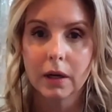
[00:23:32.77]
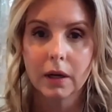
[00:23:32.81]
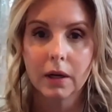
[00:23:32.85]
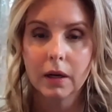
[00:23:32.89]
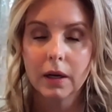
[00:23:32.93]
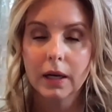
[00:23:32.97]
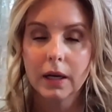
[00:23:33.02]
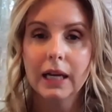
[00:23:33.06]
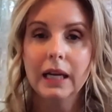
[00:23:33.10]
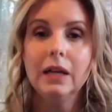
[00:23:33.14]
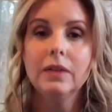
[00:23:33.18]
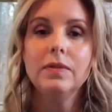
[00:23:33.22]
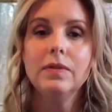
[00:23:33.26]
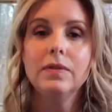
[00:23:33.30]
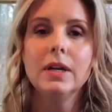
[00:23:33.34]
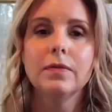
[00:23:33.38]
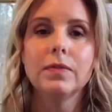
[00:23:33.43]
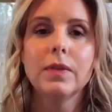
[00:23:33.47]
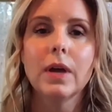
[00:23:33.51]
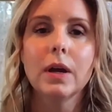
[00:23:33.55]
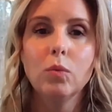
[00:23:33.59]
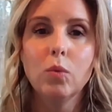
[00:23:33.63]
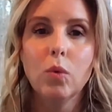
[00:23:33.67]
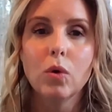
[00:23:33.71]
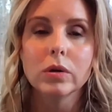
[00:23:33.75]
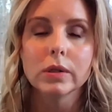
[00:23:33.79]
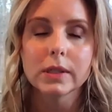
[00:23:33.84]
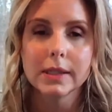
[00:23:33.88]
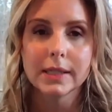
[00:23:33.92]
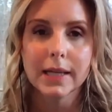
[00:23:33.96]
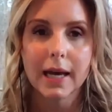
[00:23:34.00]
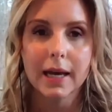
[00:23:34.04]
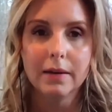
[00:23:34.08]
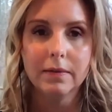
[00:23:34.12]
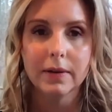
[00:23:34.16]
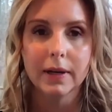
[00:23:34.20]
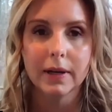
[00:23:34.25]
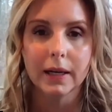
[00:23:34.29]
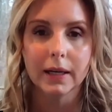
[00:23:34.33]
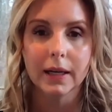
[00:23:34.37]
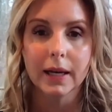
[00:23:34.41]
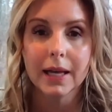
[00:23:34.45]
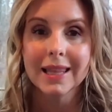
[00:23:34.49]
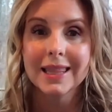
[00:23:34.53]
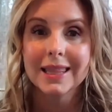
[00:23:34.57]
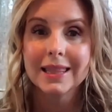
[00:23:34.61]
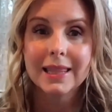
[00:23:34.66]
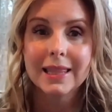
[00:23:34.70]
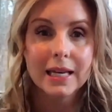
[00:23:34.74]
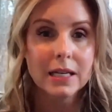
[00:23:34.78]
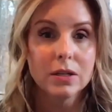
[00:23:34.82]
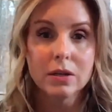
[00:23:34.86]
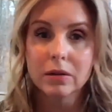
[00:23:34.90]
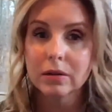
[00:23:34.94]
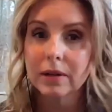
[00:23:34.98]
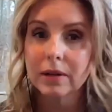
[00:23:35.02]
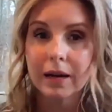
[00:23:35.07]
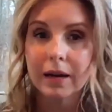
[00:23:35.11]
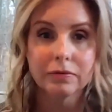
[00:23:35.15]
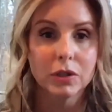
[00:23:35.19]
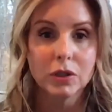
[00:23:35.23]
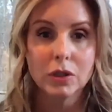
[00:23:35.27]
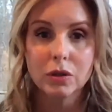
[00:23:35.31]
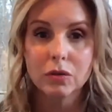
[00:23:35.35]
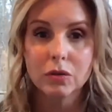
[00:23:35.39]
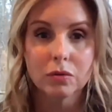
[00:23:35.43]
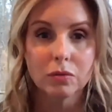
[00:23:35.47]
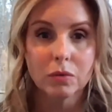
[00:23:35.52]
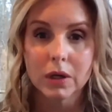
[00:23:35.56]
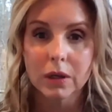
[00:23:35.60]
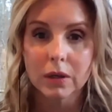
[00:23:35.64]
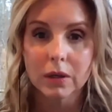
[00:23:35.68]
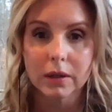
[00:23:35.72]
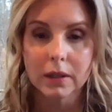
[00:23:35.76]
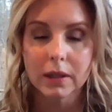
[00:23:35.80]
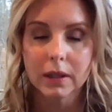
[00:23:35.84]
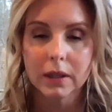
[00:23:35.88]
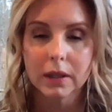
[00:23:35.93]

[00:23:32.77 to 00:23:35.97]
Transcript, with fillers: Even if they want saving, they still have to do the work.